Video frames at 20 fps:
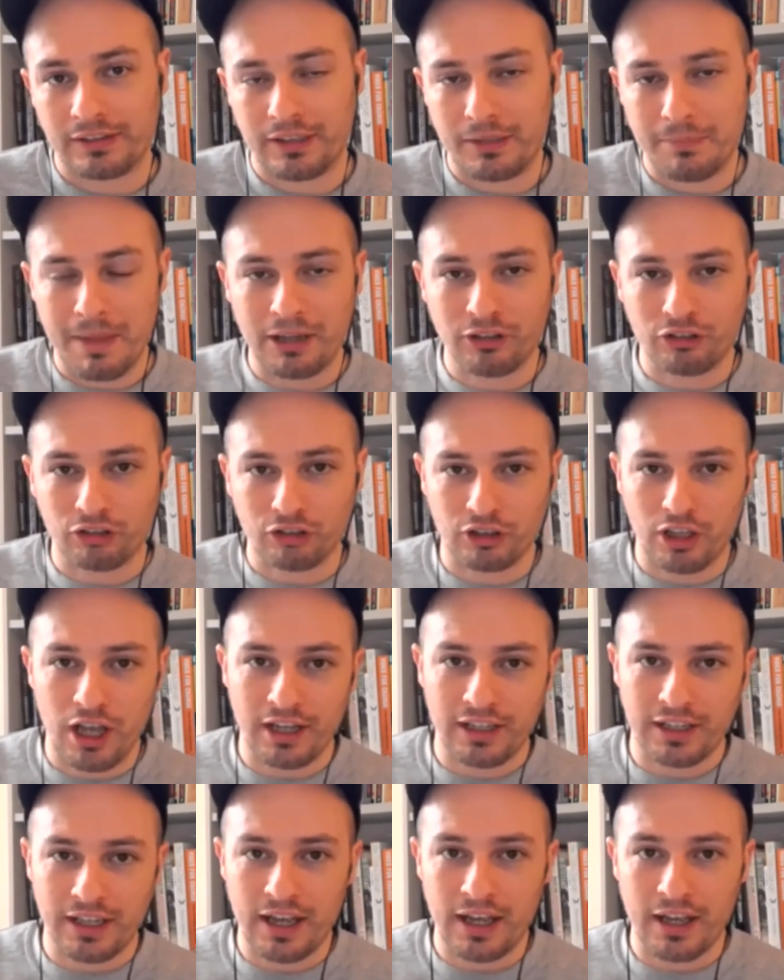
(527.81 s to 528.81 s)
So you mentioned
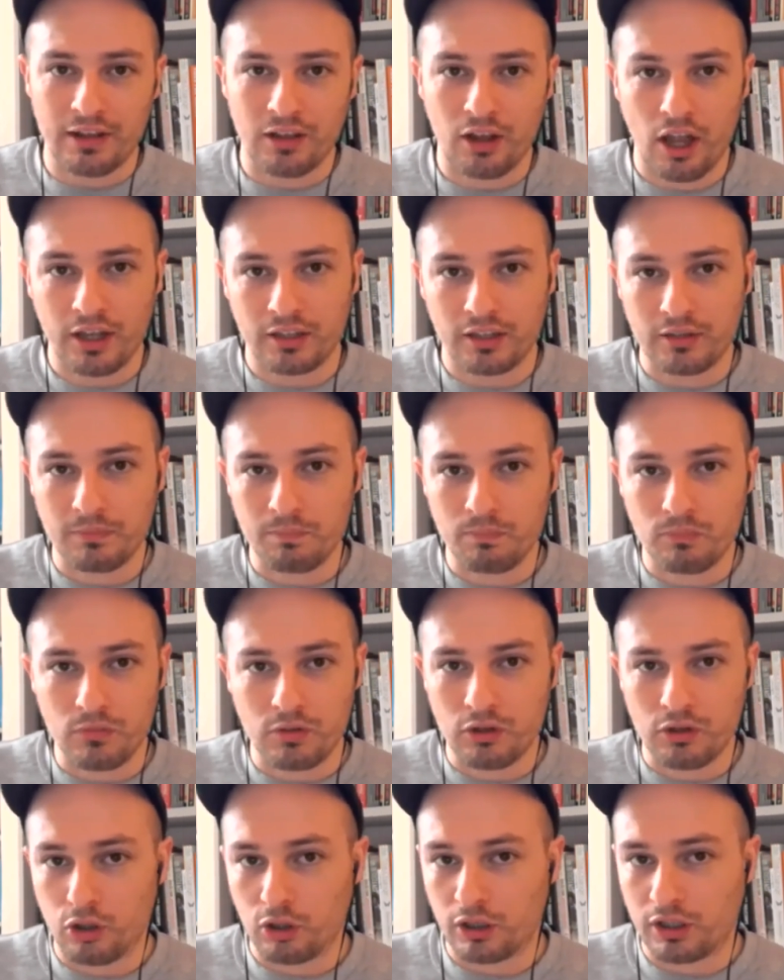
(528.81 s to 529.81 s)
earlier, like,
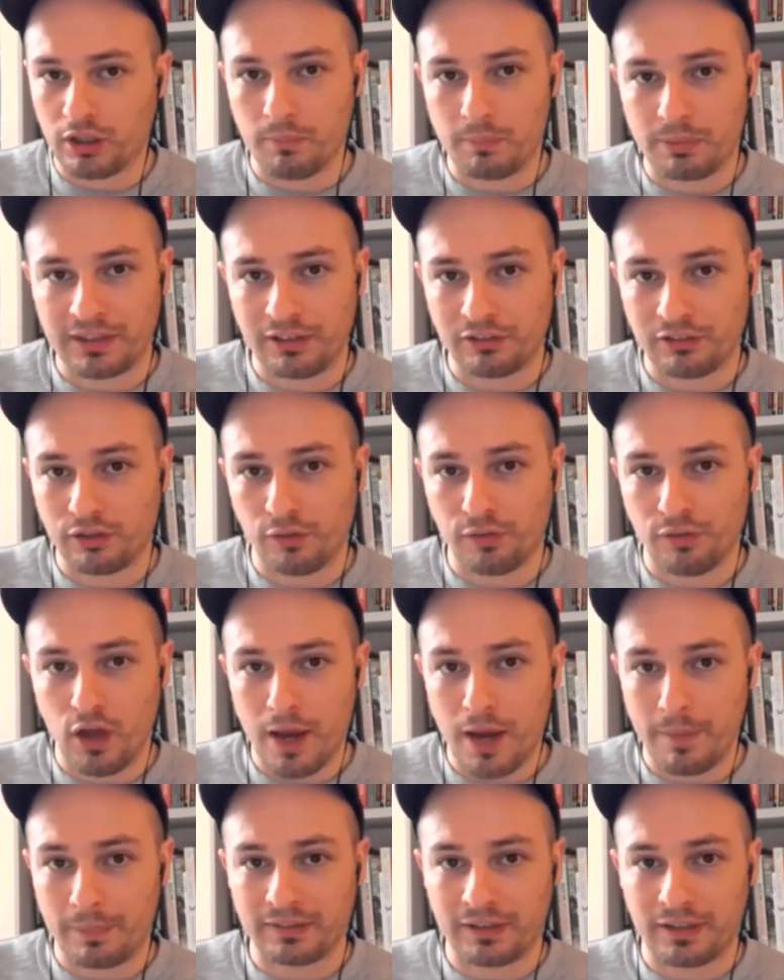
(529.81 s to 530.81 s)
you're looking at potentially
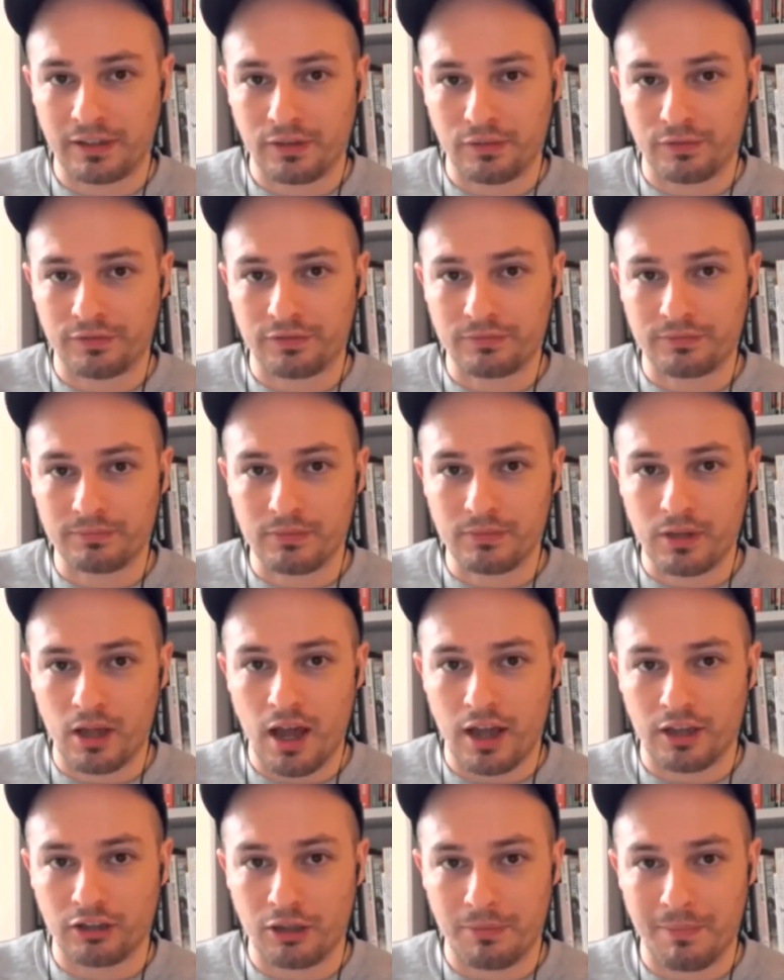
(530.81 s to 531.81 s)
30%
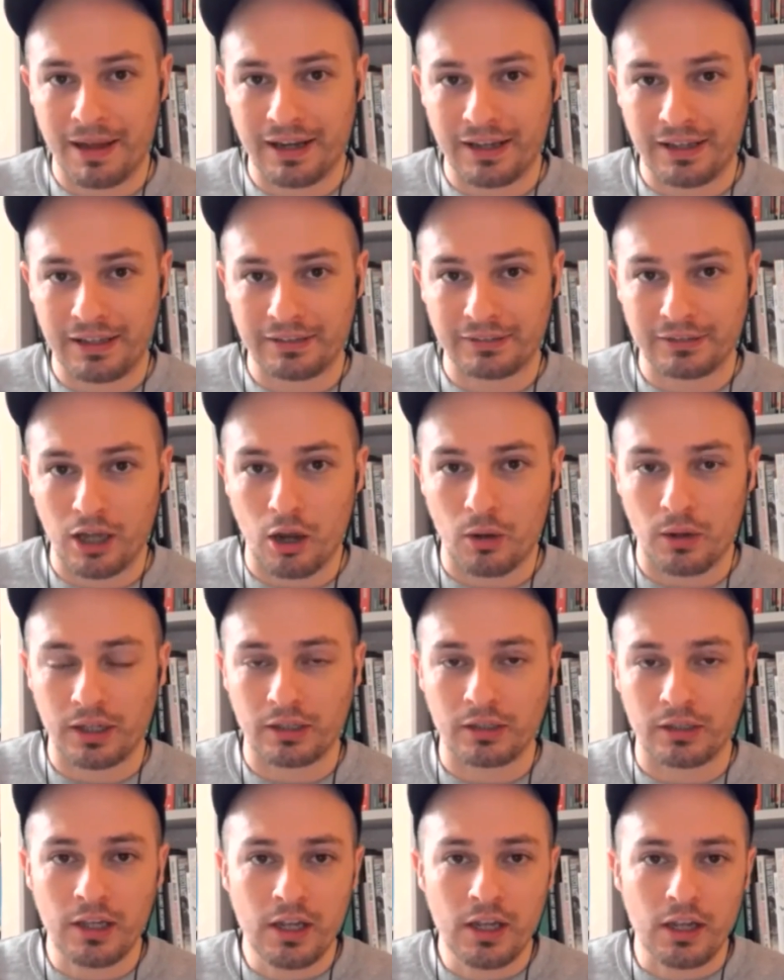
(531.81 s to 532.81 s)
of humanities
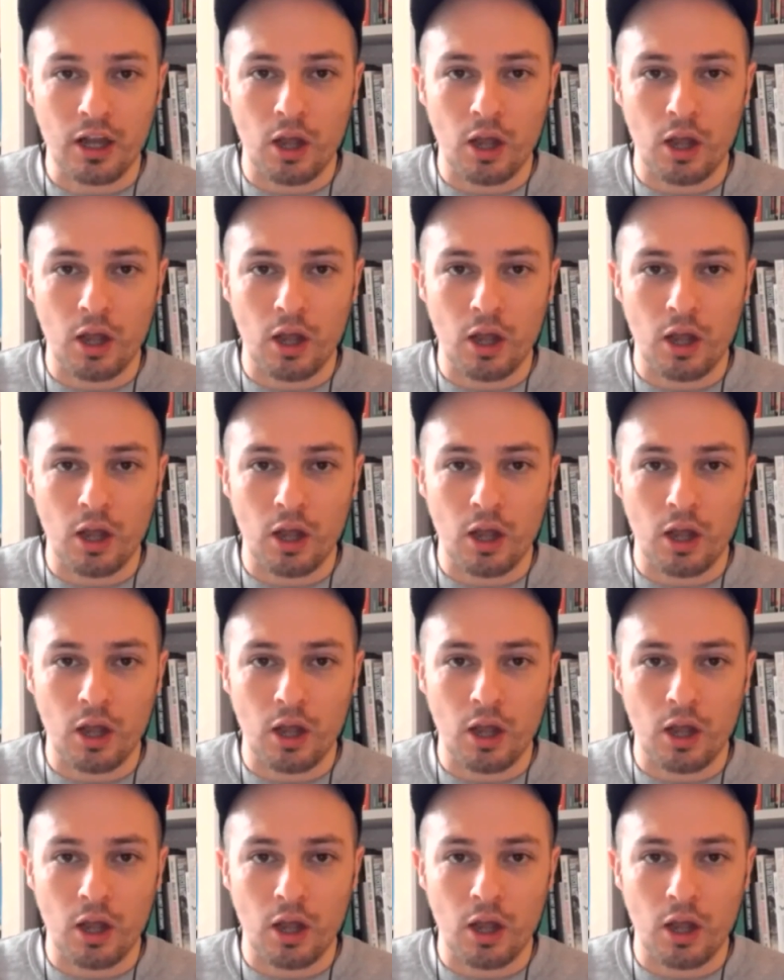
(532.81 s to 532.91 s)
going.